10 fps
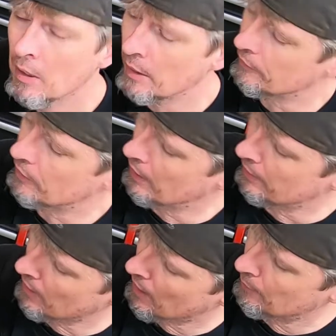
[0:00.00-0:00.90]
If you got any
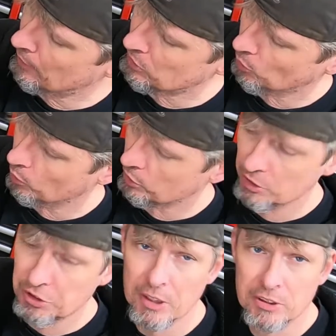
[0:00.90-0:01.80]
comments or
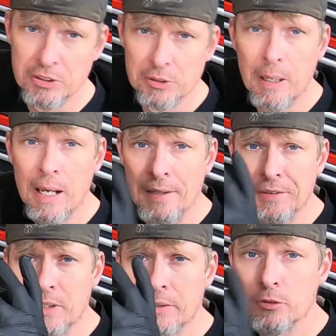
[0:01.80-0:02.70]
suggestions about
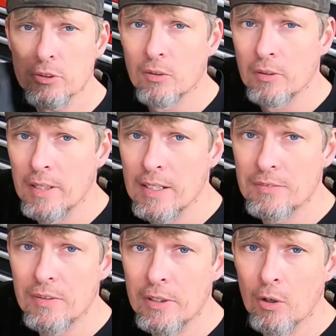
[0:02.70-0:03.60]
anything you saw in today's
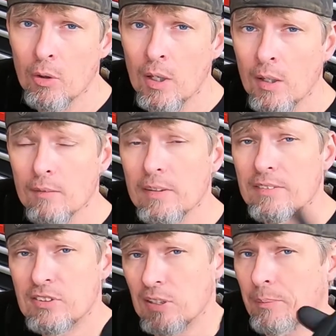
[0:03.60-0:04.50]
video,
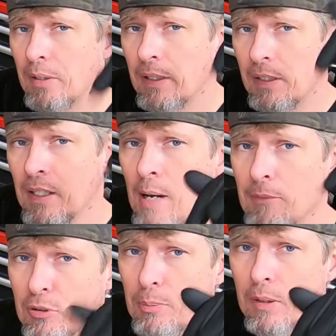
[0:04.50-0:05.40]
leave something in the
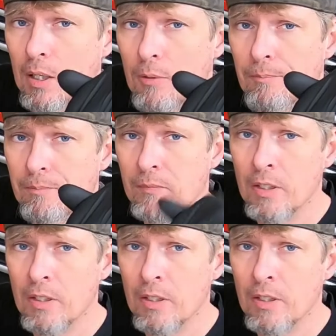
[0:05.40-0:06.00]
comments below.